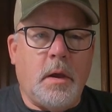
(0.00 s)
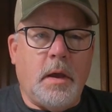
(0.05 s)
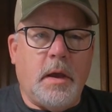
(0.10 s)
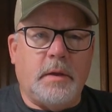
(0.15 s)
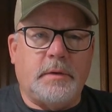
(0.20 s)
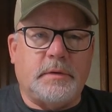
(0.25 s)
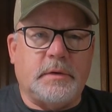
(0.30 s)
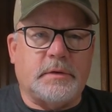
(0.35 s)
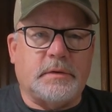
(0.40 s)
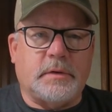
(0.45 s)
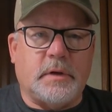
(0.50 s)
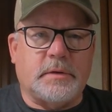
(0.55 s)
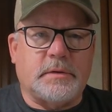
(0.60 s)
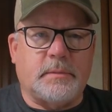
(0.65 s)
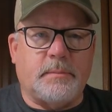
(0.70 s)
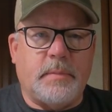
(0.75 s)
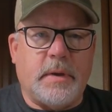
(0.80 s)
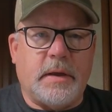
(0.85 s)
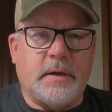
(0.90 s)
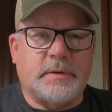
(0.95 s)
it just
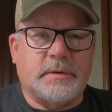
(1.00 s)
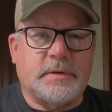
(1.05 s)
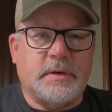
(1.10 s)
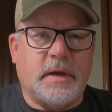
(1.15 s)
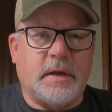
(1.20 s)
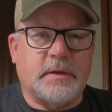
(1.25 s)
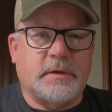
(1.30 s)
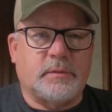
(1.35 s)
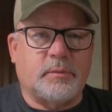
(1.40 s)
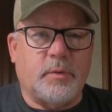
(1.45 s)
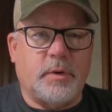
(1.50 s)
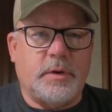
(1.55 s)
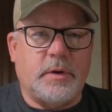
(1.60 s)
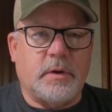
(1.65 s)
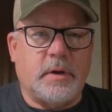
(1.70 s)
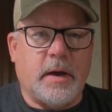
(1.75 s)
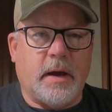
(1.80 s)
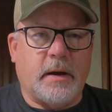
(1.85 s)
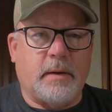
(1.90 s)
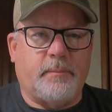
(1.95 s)
doesn't make sense when
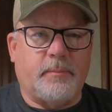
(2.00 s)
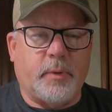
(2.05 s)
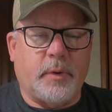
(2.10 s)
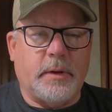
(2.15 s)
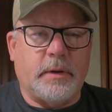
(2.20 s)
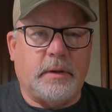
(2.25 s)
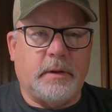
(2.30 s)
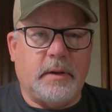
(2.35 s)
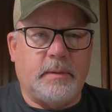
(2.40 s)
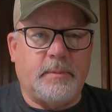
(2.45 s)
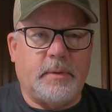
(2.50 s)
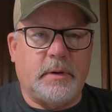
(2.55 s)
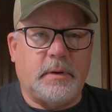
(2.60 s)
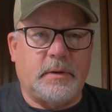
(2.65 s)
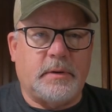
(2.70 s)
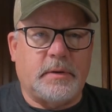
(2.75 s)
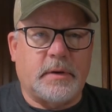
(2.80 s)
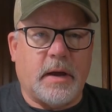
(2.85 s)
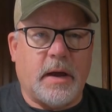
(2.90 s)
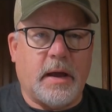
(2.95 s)
you got a pretty
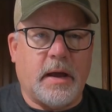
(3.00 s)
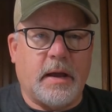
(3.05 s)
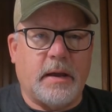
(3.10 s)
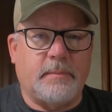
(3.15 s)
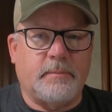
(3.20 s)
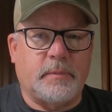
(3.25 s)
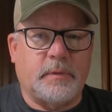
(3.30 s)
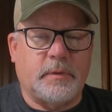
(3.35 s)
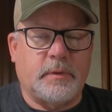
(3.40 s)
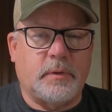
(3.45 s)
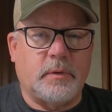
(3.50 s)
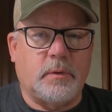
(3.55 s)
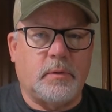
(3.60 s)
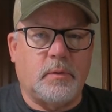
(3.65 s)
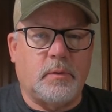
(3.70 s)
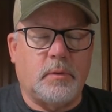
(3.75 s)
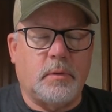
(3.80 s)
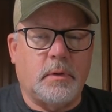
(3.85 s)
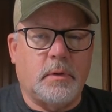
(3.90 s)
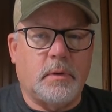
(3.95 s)
limited time
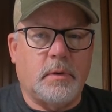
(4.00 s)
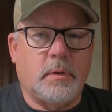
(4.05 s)
to